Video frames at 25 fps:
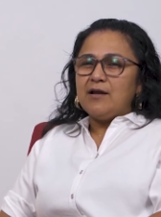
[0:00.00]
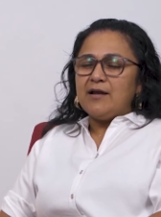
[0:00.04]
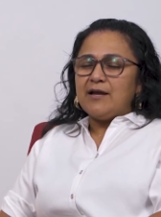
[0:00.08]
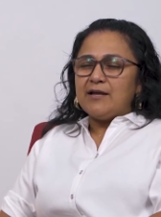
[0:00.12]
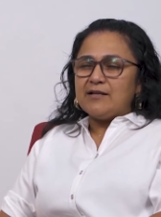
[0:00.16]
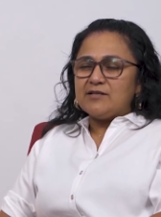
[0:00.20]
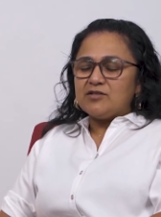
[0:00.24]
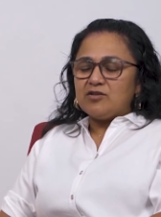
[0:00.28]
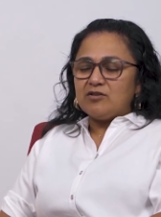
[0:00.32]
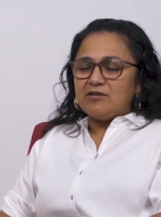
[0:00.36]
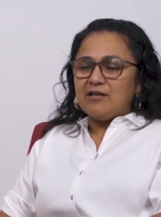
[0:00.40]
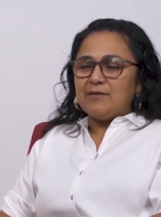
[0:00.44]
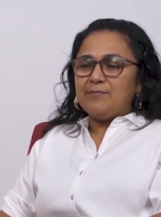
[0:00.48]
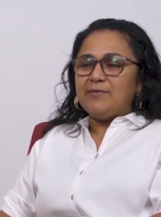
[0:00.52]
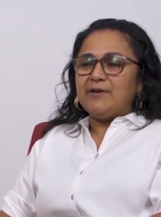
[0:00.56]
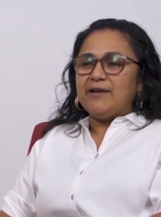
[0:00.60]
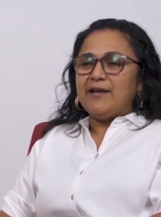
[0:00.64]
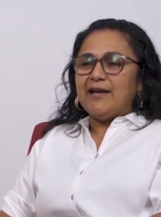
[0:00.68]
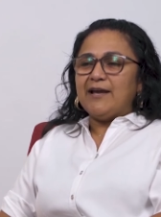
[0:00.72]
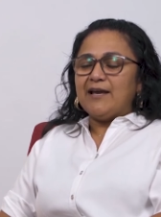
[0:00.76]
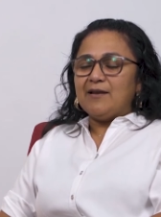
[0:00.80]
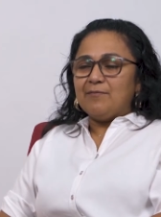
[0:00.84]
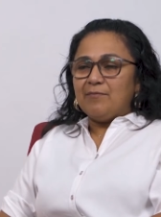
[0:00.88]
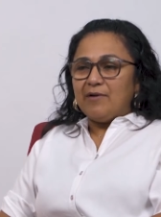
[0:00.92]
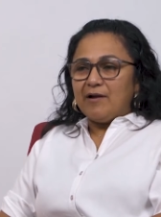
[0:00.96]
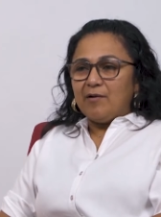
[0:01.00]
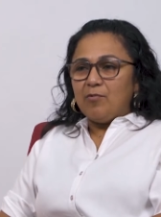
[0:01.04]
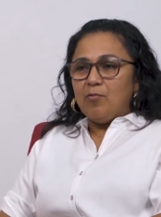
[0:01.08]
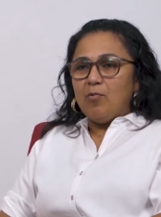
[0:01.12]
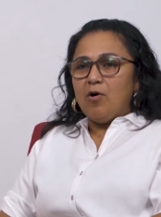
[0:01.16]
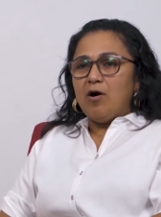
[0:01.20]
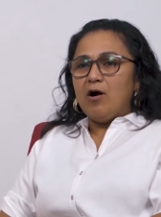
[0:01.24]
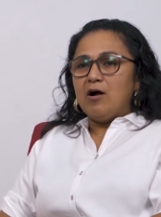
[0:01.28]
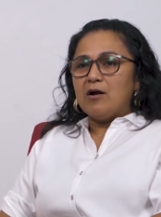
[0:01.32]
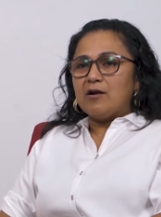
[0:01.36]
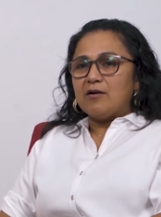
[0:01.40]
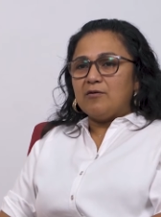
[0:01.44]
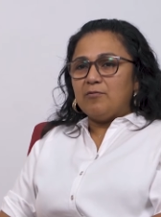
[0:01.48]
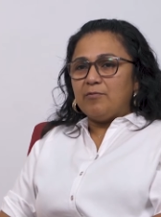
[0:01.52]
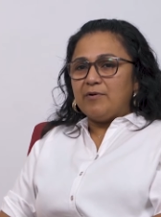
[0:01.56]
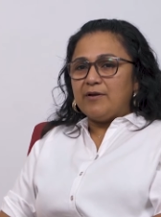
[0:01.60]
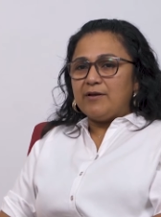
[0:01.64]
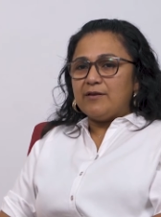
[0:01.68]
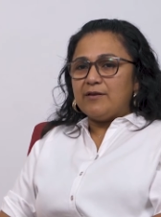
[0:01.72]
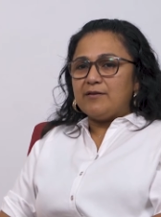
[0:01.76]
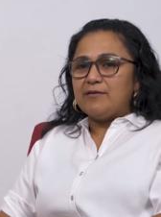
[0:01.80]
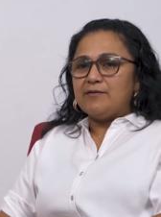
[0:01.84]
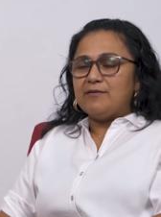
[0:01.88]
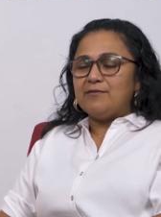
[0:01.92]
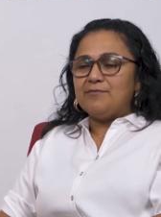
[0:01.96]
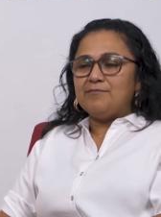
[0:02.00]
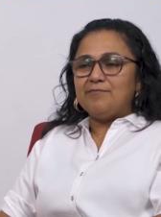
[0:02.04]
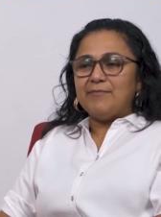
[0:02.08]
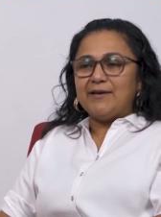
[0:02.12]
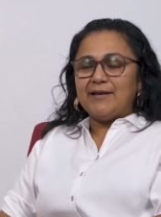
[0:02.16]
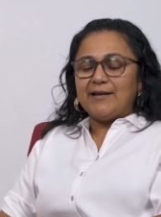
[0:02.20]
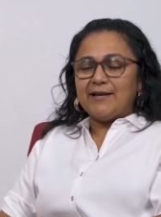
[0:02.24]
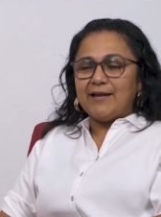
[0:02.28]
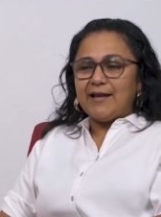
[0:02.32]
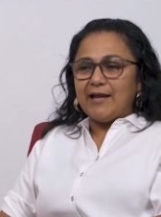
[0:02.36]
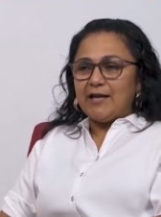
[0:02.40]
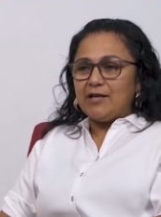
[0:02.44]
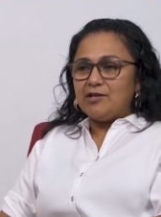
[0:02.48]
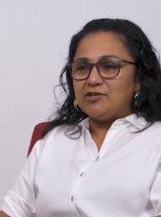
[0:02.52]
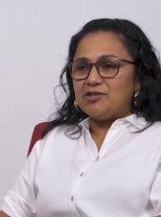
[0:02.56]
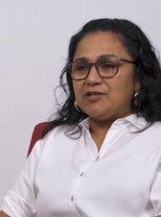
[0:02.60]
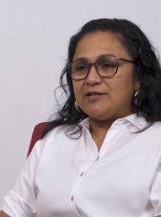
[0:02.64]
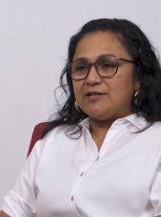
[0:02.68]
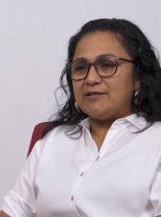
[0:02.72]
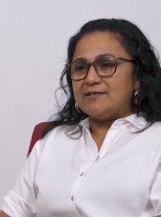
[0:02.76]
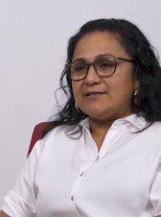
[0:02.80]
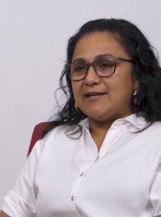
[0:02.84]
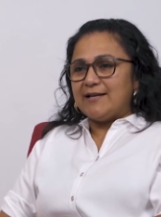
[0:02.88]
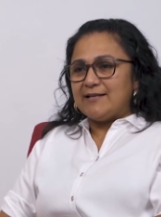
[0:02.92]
And so that began my walk with medications,